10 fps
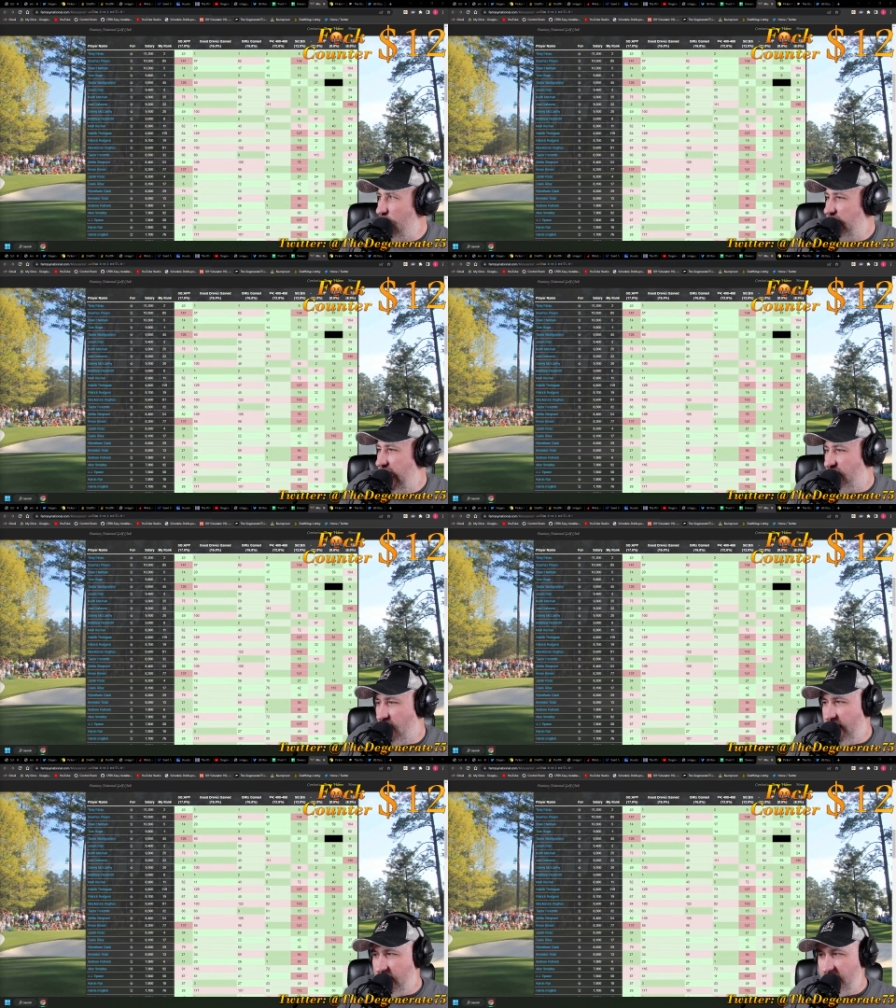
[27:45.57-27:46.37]
in that
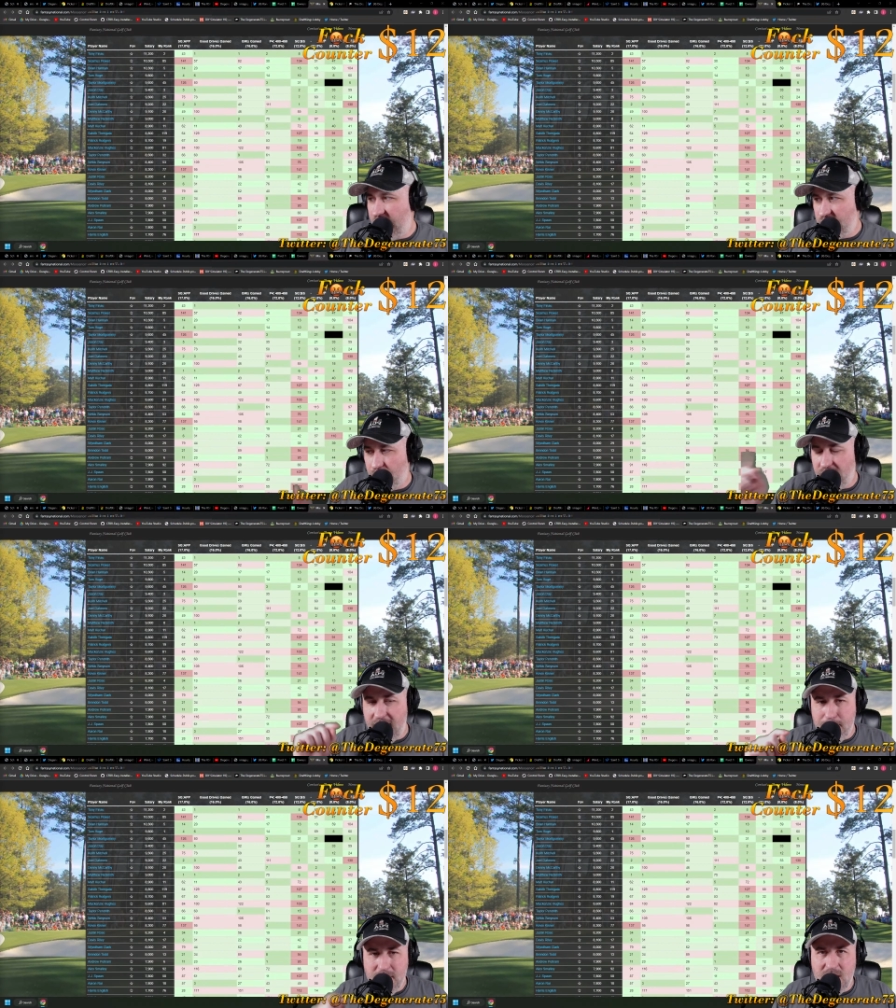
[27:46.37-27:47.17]
drawing right there. So,
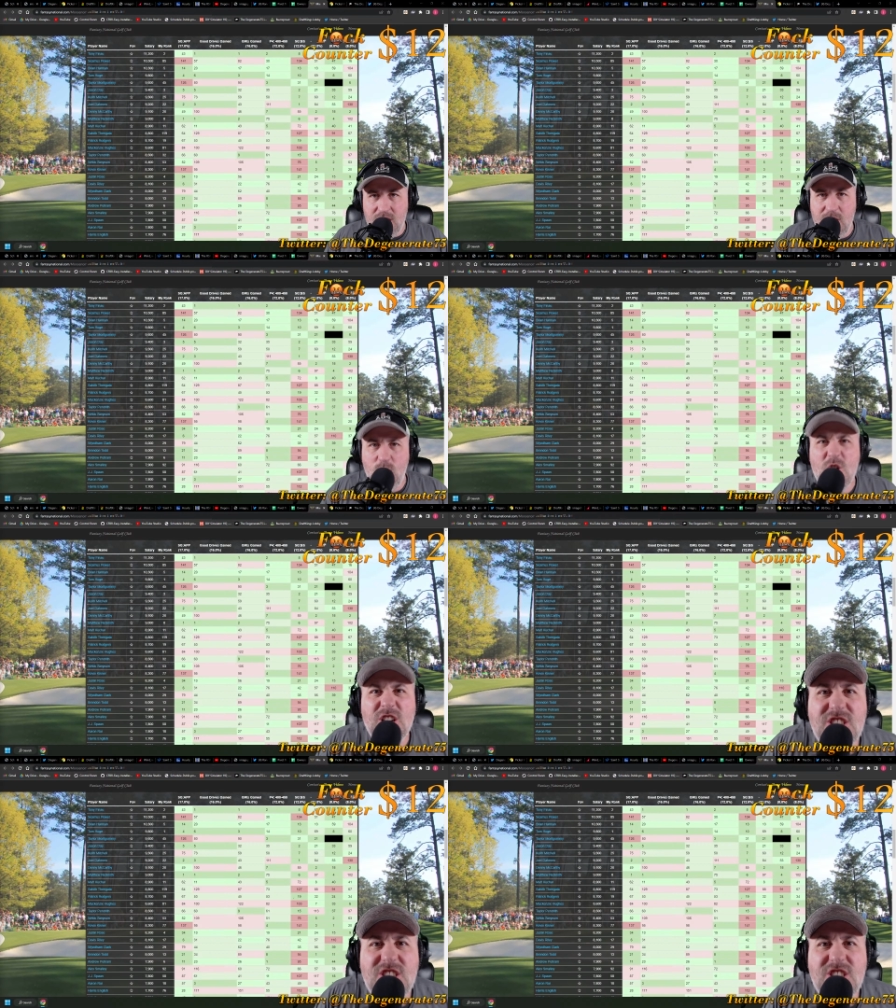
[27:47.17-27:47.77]
Brant, me and you